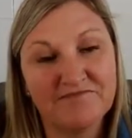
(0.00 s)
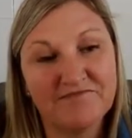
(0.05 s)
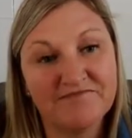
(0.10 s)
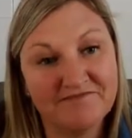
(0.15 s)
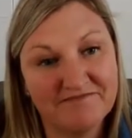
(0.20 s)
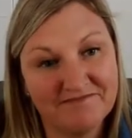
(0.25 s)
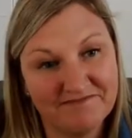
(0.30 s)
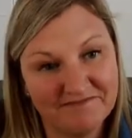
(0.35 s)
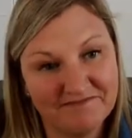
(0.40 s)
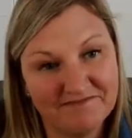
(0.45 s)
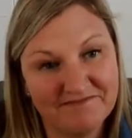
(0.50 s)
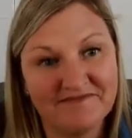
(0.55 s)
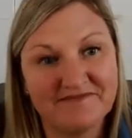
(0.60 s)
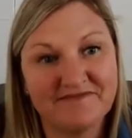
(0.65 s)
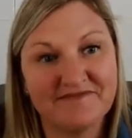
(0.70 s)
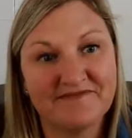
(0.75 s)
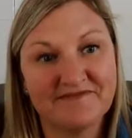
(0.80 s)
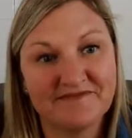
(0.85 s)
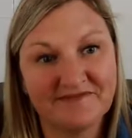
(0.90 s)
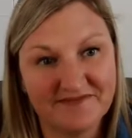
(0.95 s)

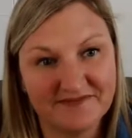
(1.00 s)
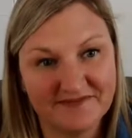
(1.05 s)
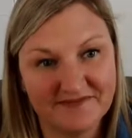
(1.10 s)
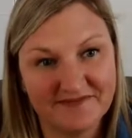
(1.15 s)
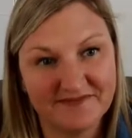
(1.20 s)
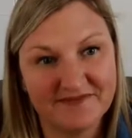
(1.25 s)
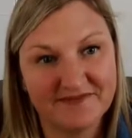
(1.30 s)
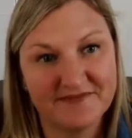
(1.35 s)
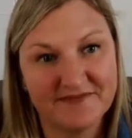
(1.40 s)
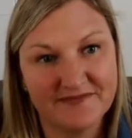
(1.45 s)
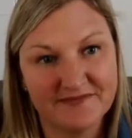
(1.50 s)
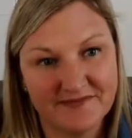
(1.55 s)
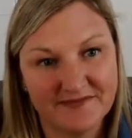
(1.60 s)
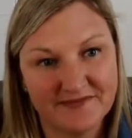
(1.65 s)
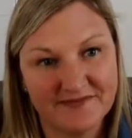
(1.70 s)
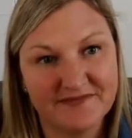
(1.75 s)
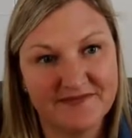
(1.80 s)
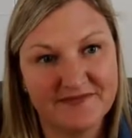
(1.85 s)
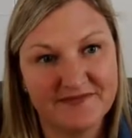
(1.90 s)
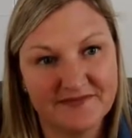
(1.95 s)

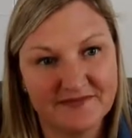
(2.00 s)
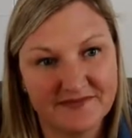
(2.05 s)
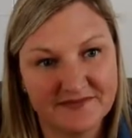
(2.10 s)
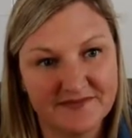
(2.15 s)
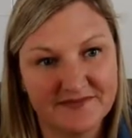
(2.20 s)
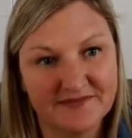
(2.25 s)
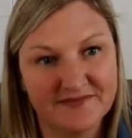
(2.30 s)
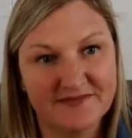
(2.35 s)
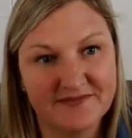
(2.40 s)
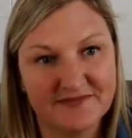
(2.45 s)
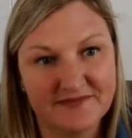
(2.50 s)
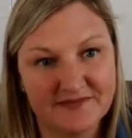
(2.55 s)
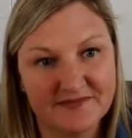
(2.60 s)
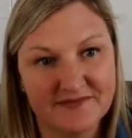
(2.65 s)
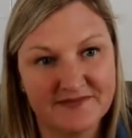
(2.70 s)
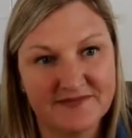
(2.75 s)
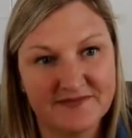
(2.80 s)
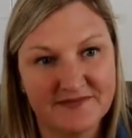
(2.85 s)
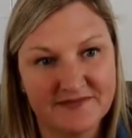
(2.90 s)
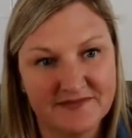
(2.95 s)

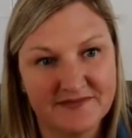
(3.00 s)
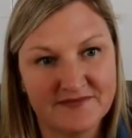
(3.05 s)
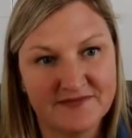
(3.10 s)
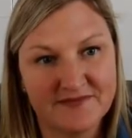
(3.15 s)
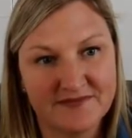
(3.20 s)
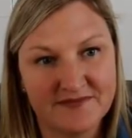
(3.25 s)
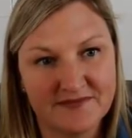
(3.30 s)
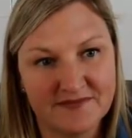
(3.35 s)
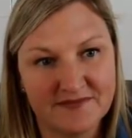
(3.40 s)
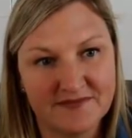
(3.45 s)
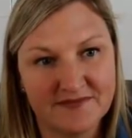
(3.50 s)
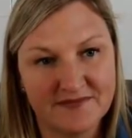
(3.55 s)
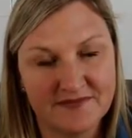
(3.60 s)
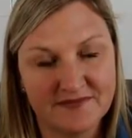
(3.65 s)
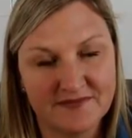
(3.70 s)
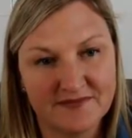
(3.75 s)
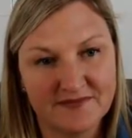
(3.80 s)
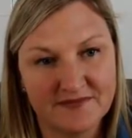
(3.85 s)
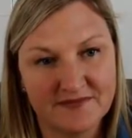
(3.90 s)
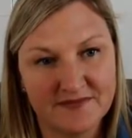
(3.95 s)

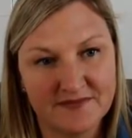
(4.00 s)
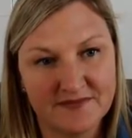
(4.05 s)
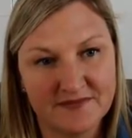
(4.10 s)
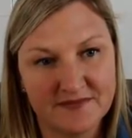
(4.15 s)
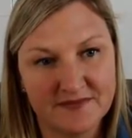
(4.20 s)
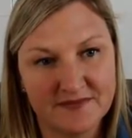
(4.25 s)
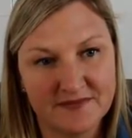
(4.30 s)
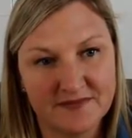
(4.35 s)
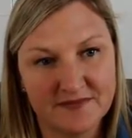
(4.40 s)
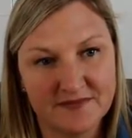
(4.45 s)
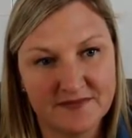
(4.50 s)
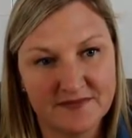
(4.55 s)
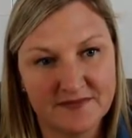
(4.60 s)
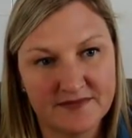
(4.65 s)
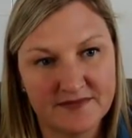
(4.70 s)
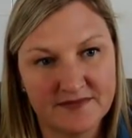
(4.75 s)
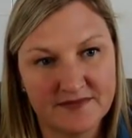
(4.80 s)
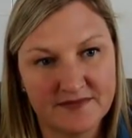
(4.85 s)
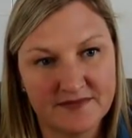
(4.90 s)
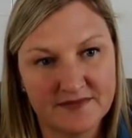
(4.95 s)

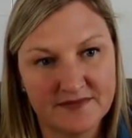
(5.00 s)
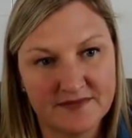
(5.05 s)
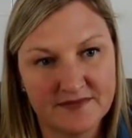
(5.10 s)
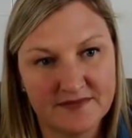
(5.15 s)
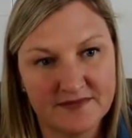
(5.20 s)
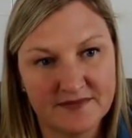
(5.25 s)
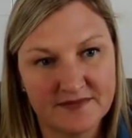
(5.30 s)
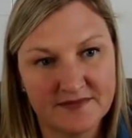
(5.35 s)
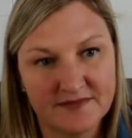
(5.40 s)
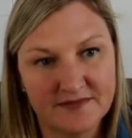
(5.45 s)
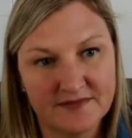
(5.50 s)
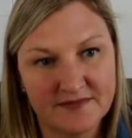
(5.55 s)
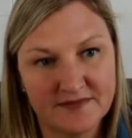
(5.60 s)
No words are spoken by the person on screen.